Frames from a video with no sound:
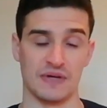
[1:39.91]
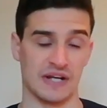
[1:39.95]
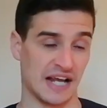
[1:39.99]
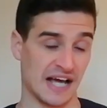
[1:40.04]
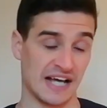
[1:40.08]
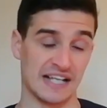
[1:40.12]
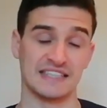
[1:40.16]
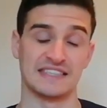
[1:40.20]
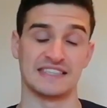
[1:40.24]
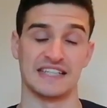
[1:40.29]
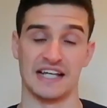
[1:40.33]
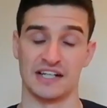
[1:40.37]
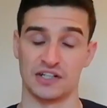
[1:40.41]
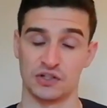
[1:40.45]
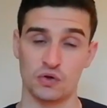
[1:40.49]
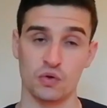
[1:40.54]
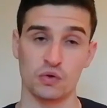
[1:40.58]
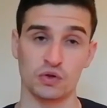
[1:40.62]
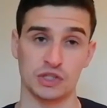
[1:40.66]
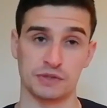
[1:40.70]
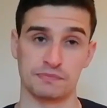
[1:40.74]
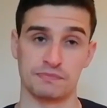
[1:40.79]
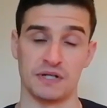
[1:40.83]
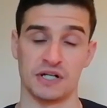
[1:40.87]
And as I said,
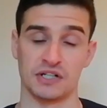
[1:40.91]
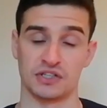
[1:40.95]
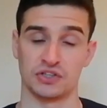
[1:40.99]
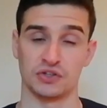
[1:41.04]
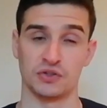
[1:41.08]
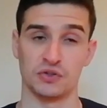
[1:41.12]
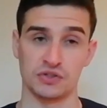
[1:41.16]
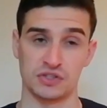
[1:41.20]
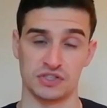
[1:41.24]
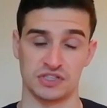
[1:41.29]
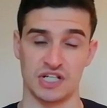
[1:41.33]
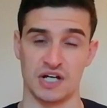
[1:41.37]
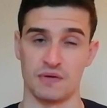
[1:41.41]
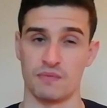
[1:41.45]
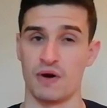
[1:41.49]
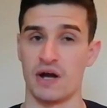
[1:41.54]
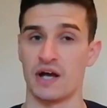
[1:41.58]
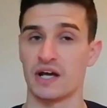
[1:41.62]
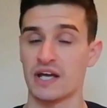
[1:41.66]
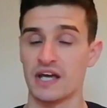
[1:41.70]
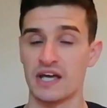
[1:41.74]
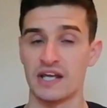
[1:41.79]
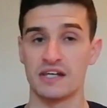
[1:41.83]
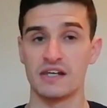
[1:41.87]
gorgeous production, gorgeous
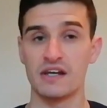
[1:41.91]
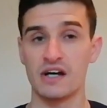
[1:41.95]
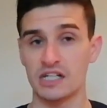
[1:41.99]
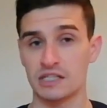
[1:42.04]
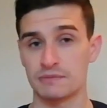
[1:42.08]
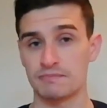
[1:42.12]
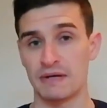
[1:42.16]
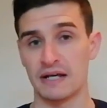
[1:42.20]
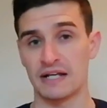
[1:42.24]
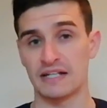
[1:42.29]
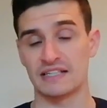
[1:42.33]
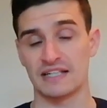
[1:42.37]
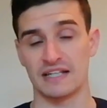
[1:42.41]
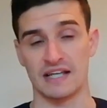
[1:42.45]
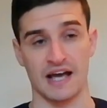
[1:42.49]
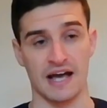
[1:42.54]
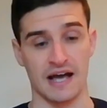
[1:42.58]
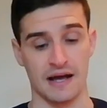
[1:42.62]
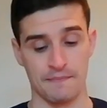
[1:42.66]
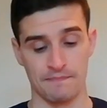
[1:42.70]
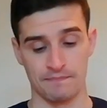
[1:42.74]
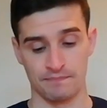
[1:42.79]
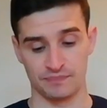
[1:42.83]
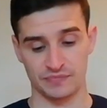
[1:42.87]
artwork, nice big
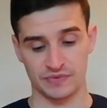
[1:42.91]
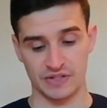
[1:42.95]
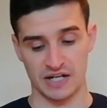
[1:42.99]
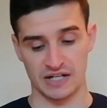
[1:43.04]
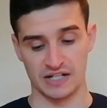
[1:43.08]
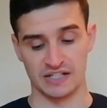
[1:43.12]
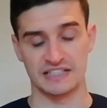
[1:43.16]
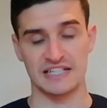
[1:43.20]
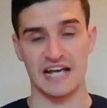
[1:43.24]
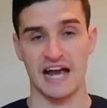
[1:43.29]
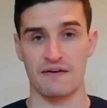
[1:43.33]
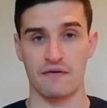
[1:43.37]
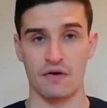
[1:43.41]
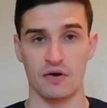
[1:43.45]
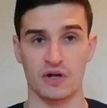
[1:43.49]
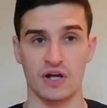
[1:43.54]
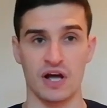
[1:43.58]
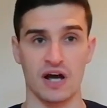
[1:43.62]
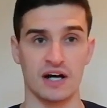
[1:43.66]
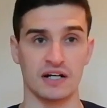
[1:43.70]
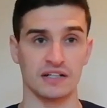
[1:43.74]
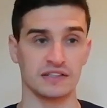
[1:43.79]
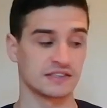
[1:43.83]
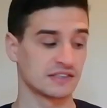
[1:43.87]
kind of tarot
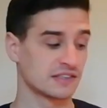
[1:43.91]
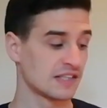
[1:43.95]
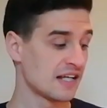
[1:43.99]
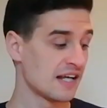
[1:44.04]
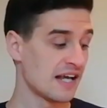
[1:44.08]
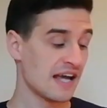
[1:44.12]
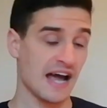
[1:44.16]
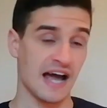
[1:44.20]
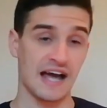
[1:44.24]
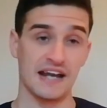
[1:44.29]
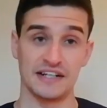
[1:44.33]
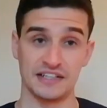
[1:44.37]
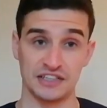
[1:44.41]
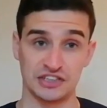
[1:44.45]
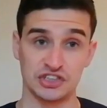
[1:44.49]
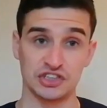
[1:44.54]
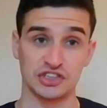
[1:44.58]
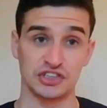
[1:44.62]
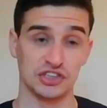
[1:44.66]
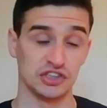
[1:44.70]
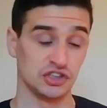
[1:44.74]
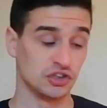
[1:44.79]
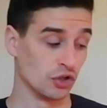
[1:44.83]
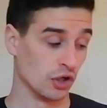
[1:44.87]
cards, and it's
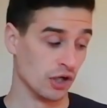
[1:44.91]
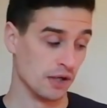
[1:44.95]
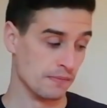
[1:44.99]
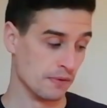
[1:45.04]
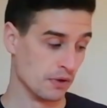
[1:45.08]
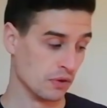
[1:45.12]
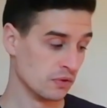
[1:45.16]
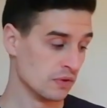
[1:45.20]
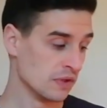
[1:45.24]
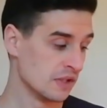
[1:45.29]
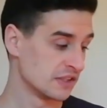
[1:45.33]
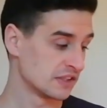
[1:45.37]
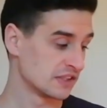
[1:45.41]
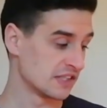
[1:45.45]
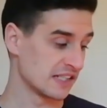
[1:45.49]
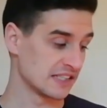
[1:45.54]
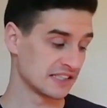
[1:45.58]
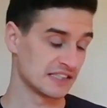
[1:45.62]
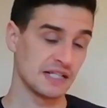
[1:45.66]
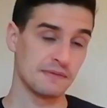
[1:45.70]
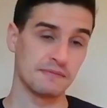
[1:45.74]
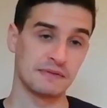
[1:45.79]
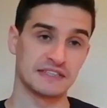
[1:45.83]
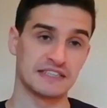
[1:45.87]
just enjoyable. So
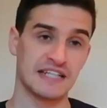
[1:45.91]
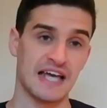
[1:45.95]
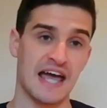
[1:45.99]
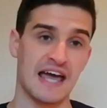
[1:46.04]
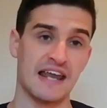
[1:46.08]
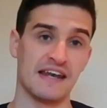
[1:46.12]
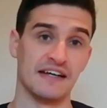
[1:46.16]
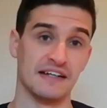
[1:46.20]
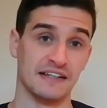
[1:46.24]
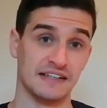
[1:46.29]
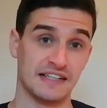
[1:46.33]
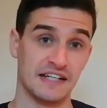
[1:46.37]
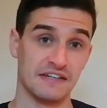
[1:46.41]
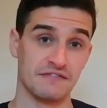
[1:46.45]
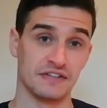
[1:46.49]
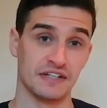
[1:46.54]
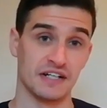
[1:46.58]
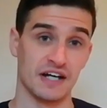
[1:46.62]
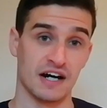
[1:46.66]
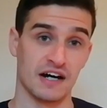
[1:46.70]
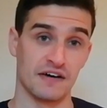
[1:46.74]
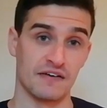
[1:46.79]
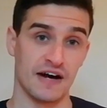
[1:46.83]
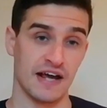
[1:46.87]
that's number 10,
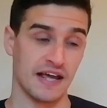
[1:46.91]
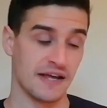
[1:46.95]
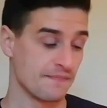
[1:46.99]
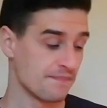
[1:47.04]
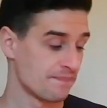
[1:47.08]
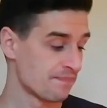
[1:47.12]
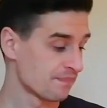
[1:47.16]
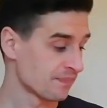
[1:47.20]
Divinare.